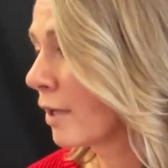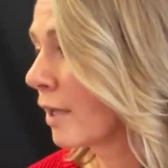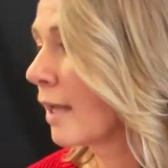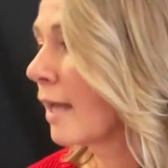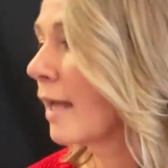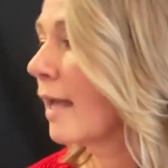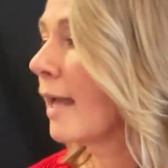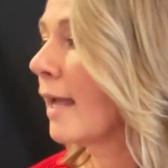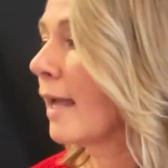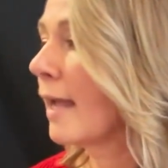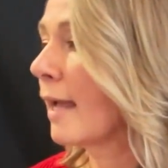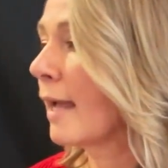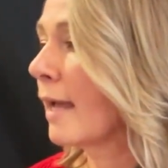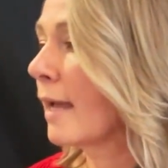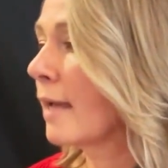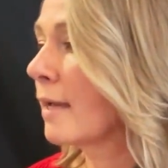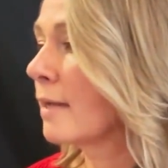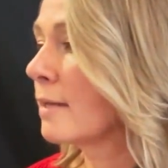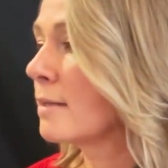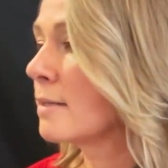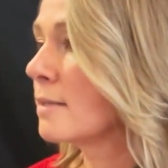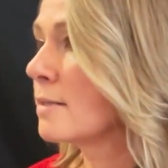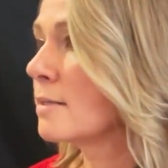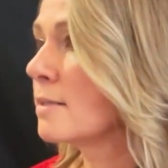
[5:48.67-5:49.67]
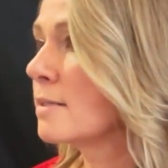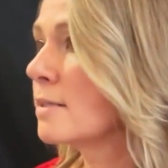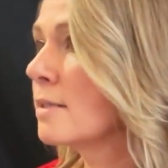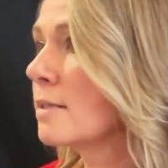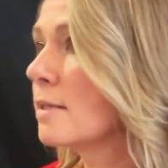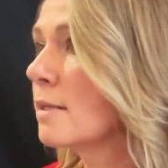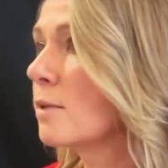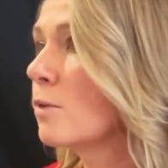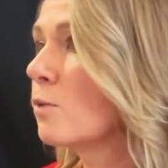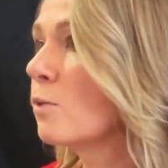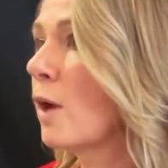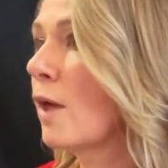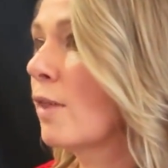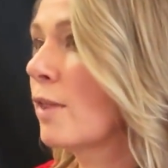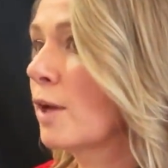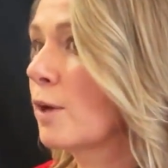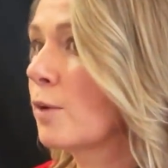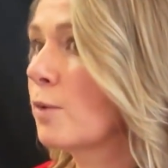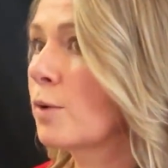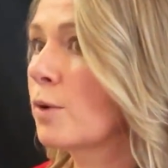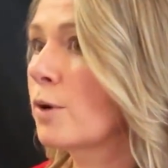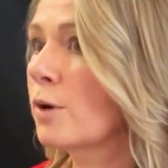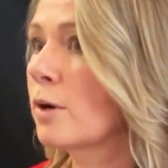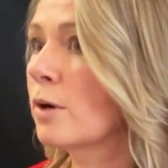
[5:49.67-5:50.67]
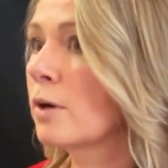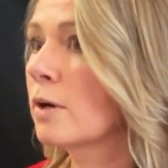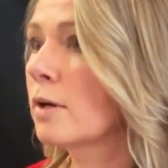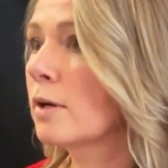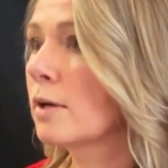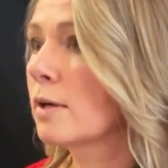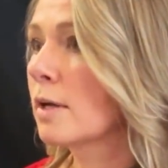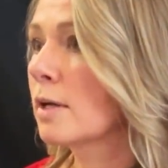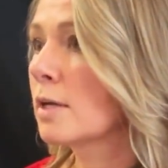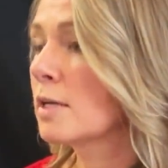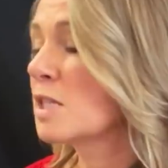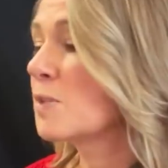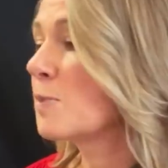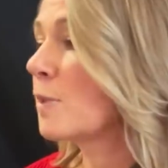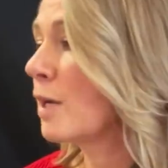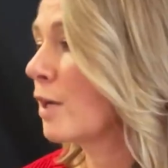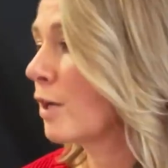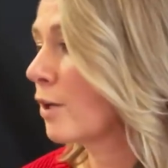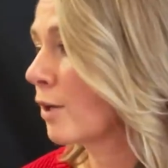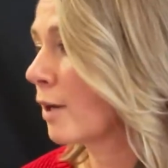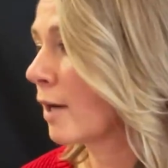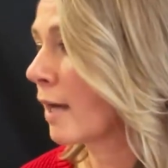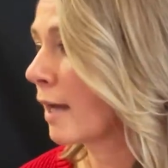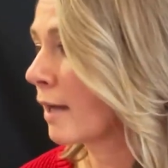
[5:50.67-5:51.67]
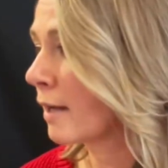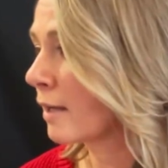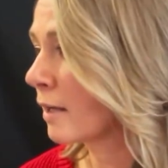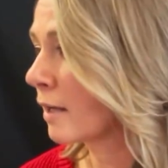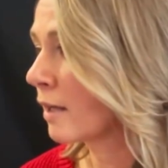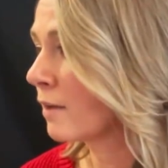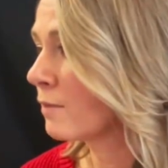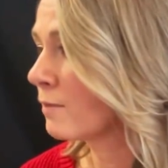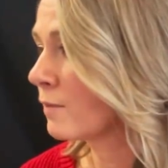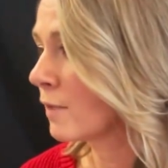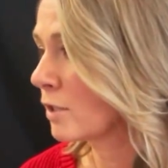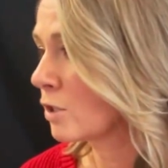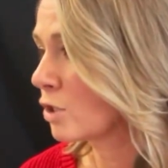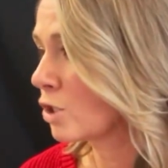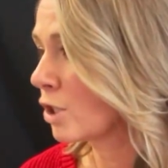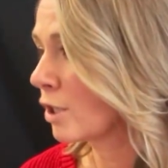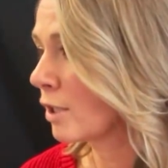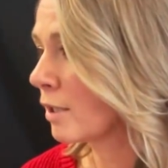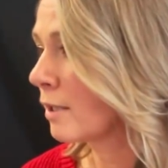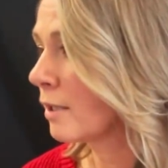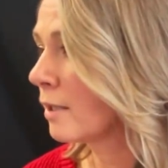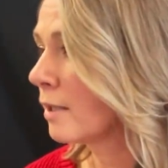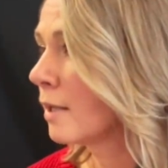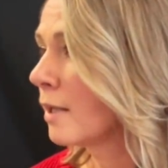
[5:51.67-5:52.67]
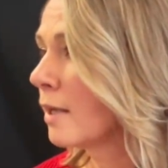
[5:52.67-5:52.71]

and while they were a speaker at a convention